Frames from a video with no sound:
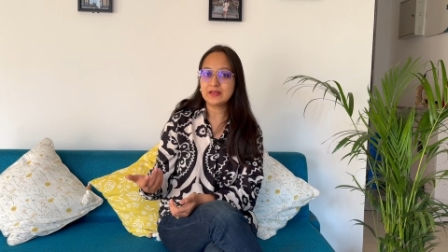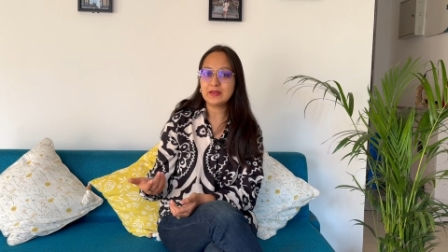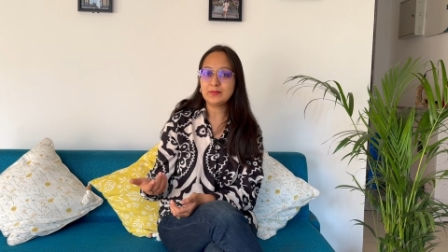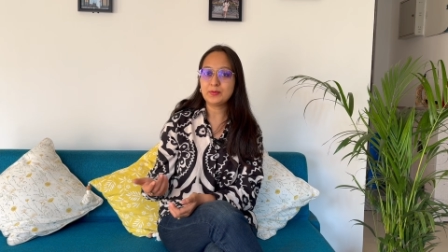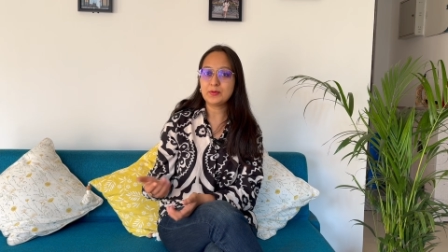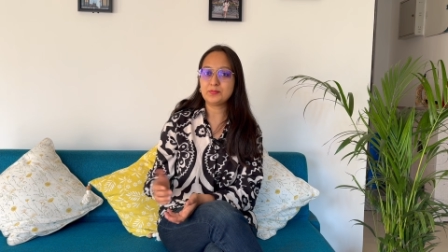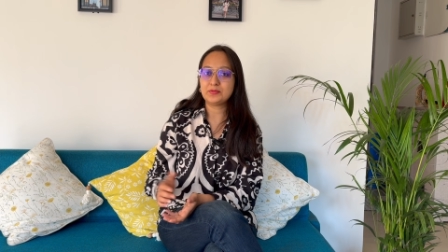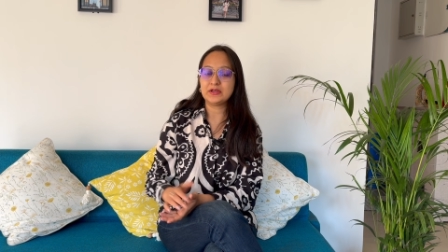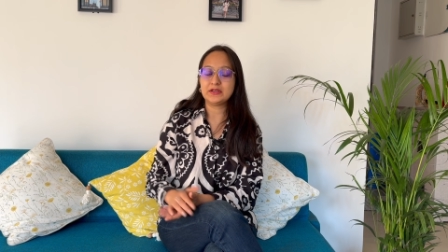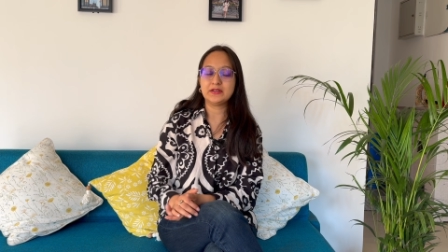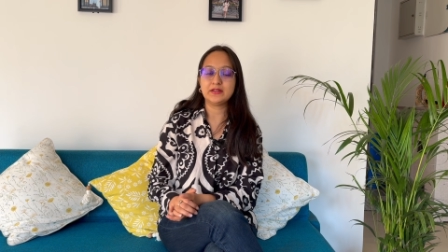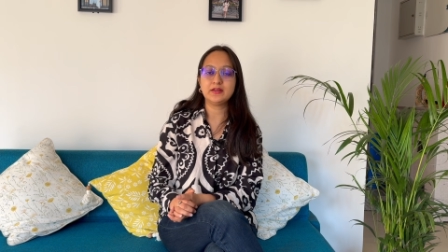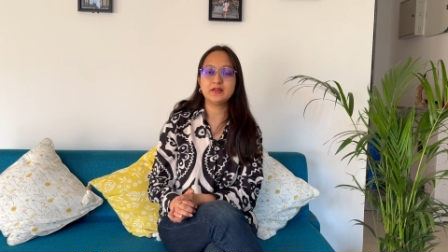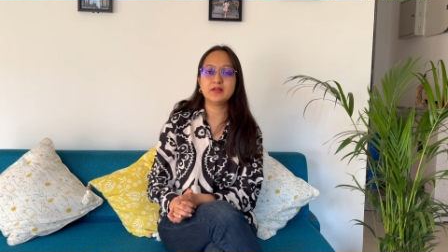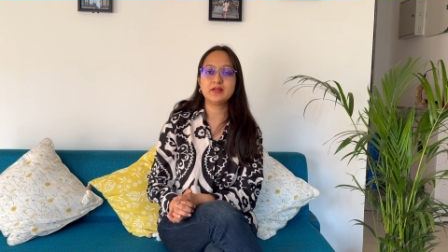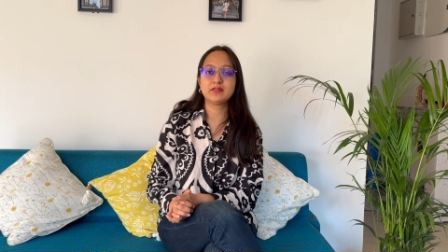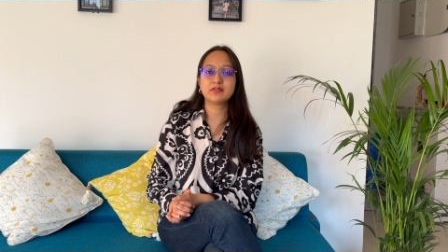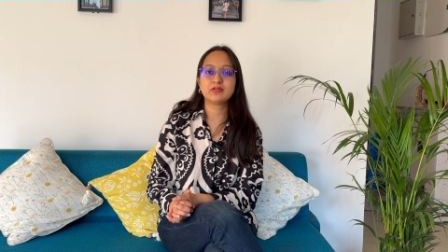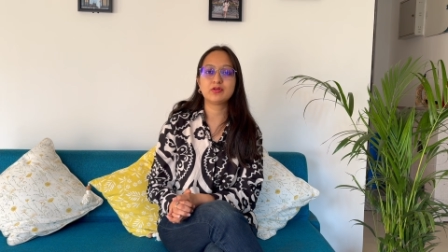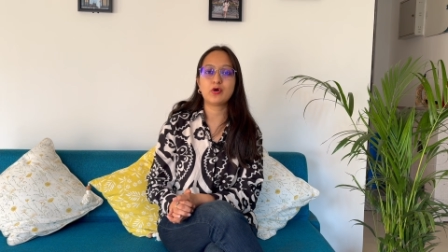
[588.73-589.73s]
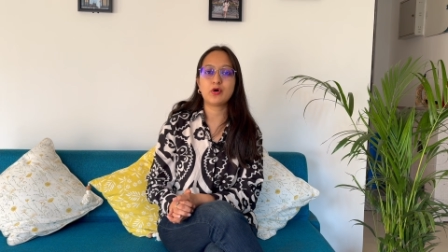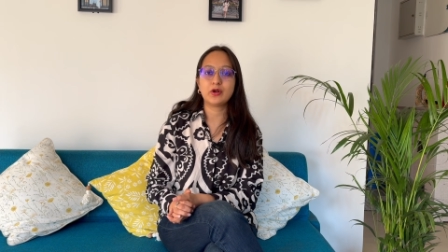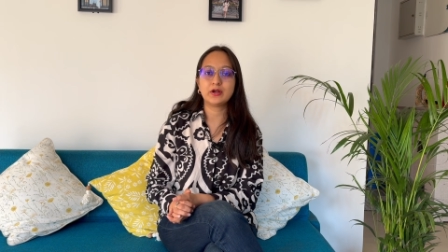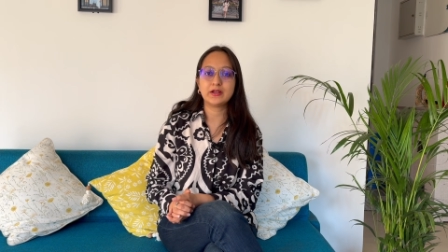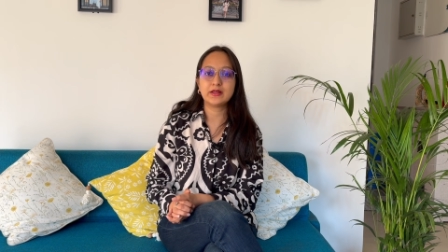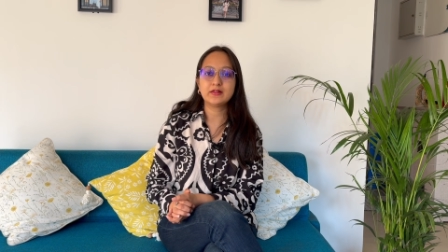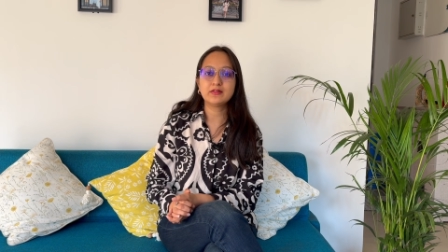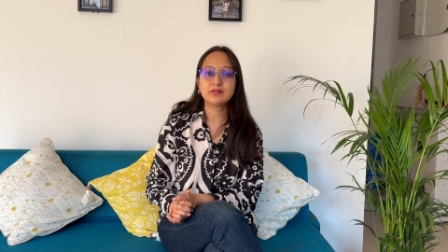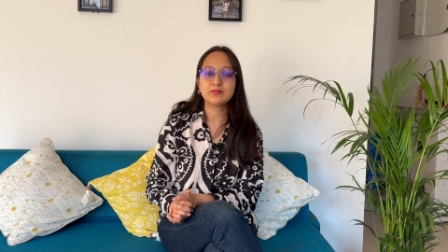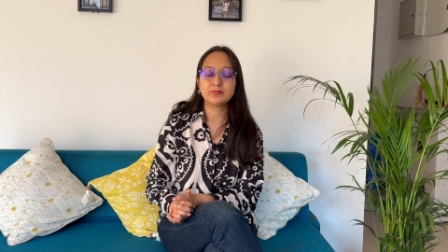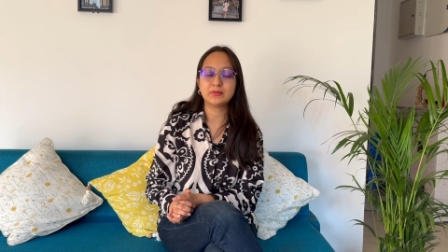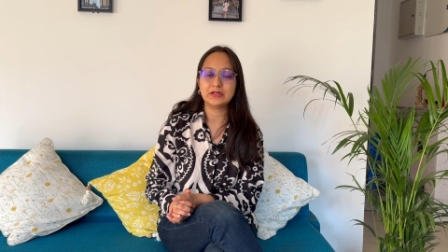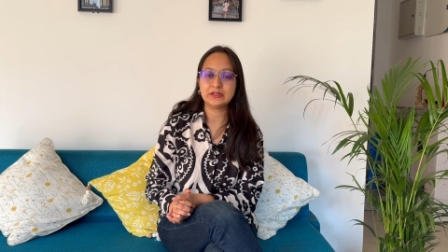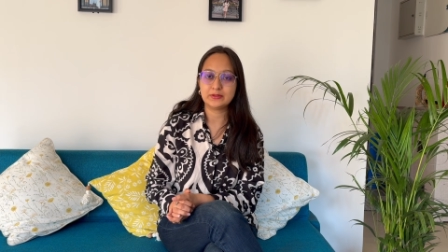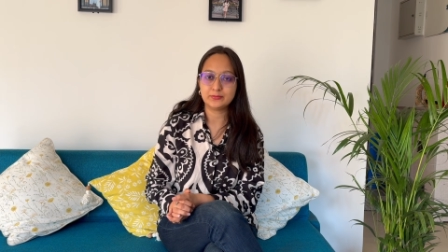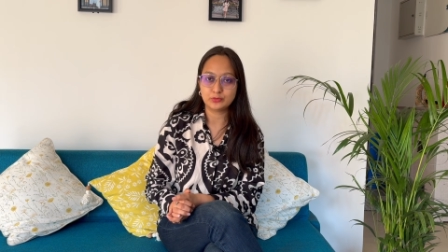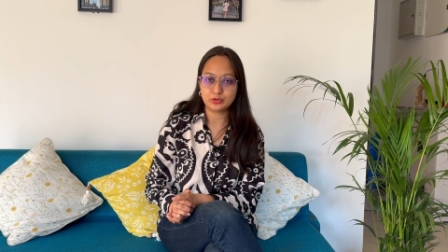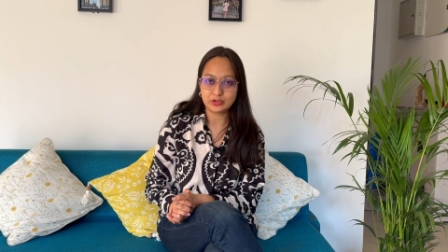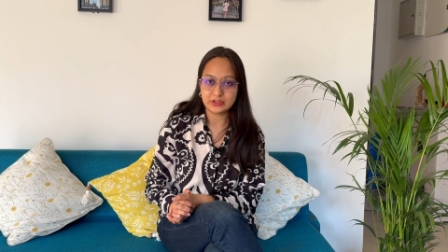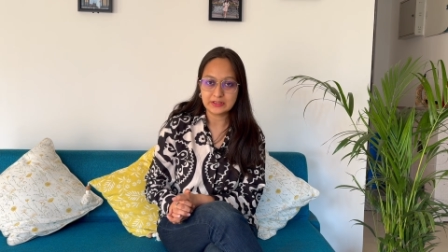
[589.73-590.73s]
capability is called as
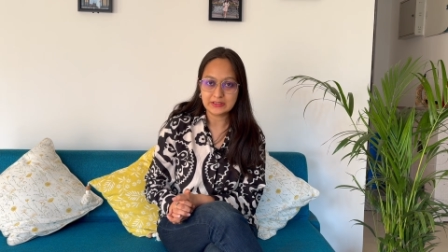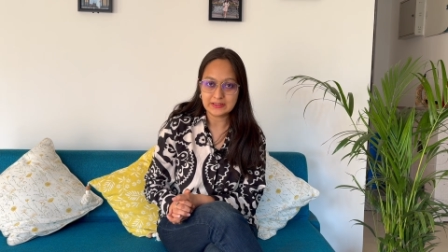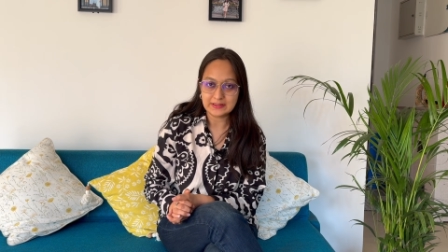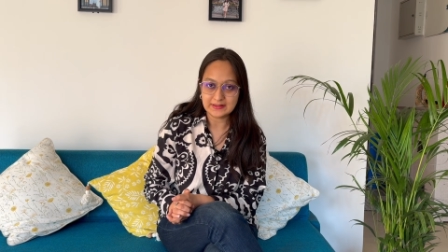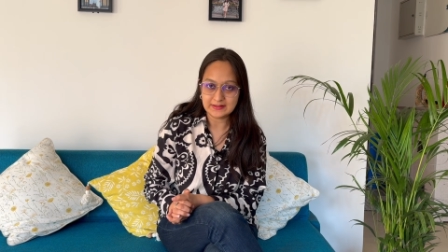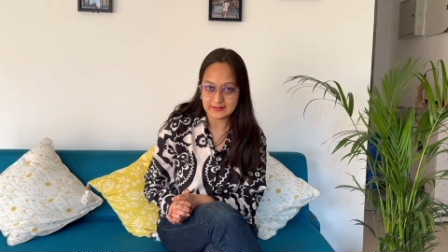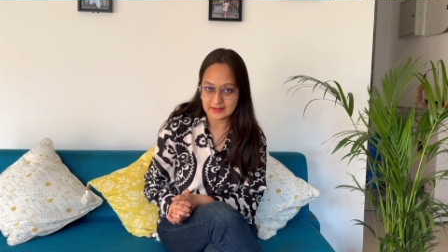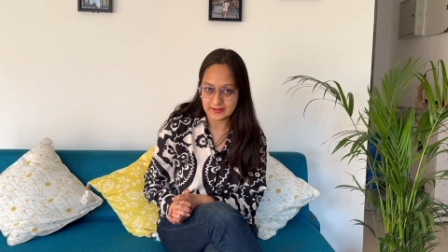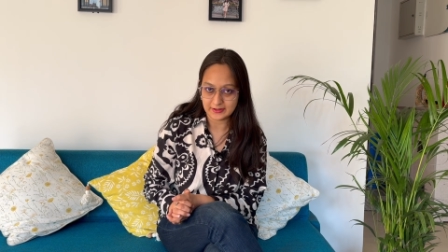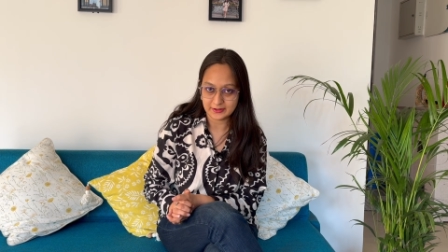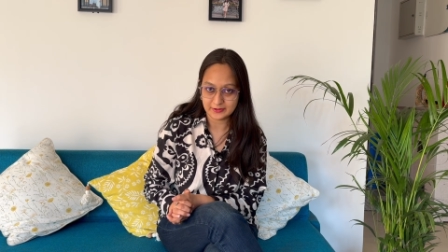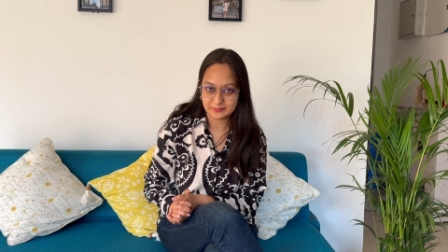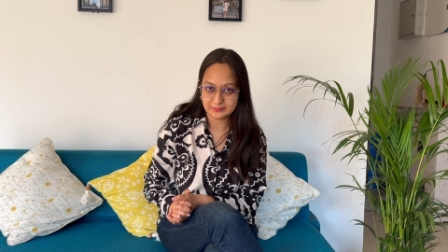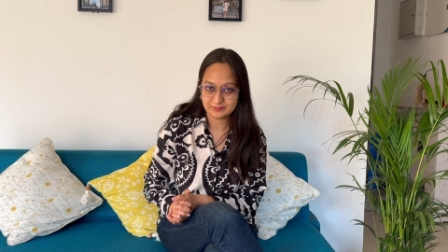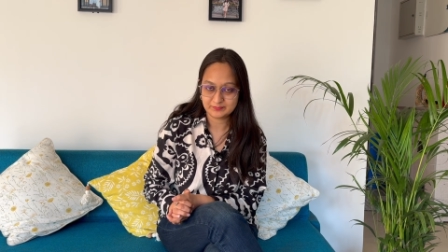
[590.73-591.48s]
multimodal AI.